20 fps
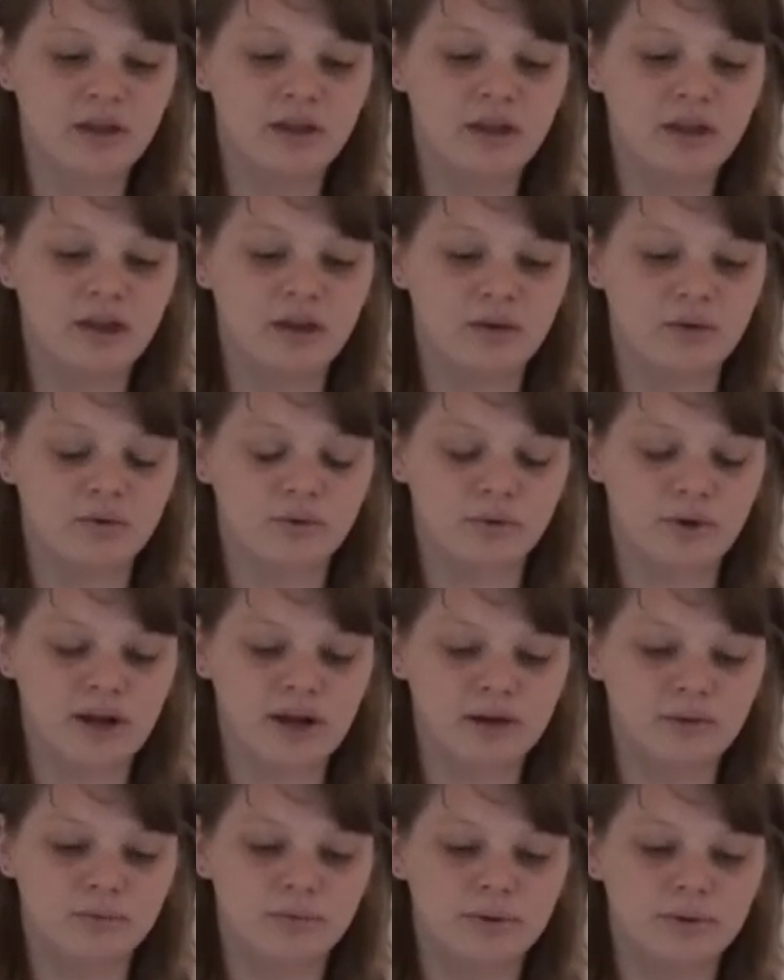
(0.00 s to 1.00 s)
and
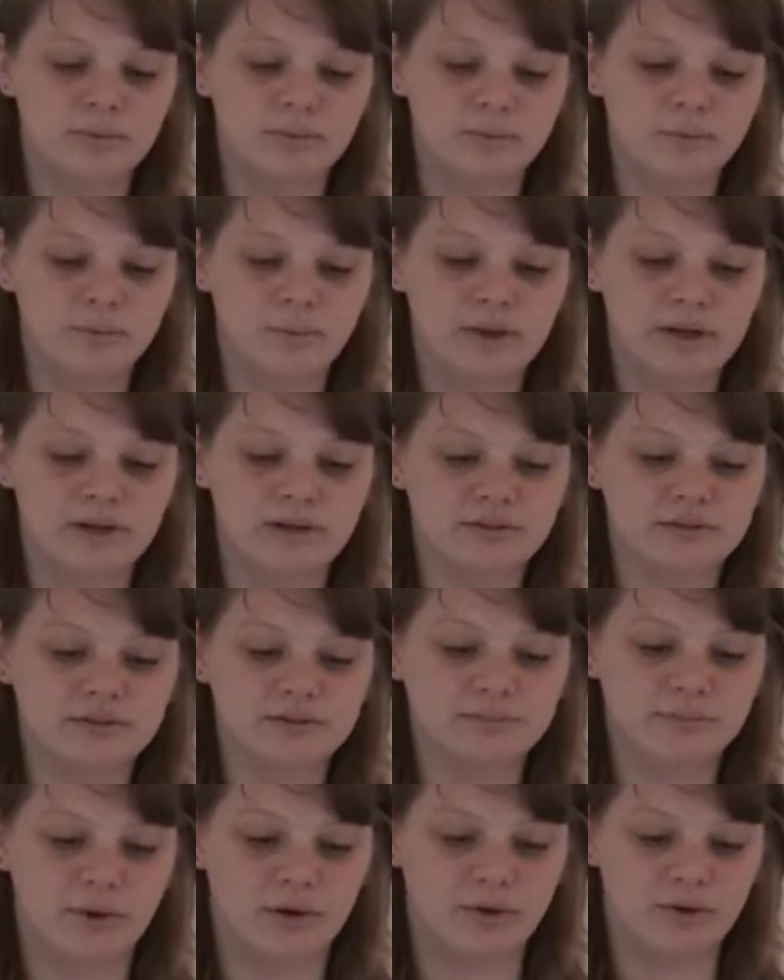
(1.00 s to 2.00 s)
great when we are
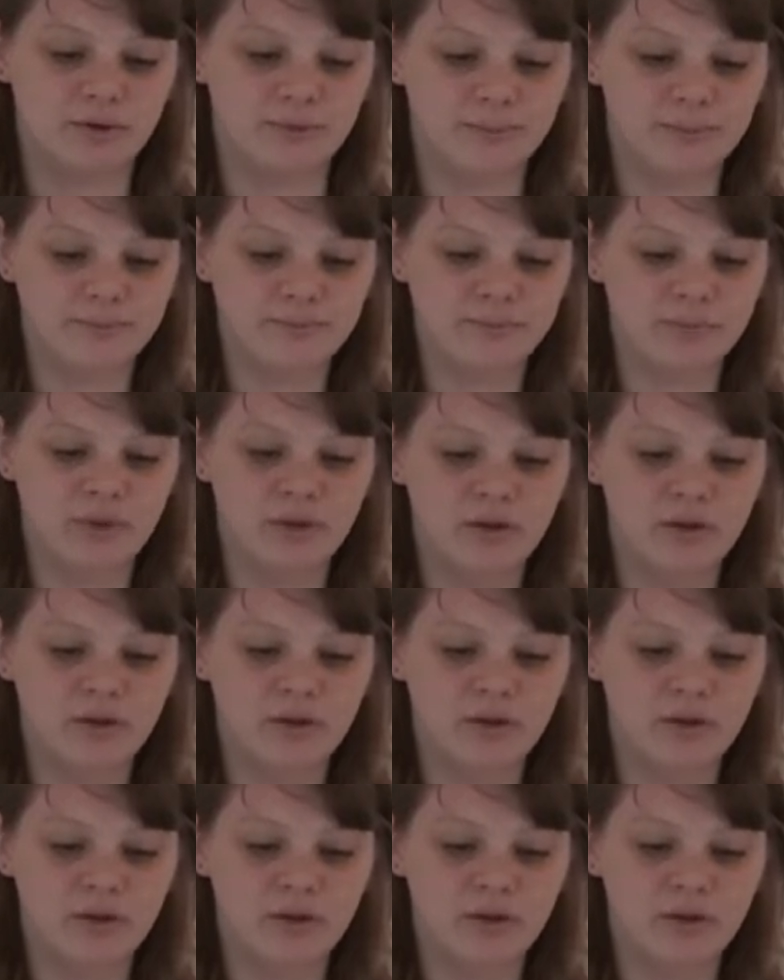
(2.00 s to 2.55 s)
small.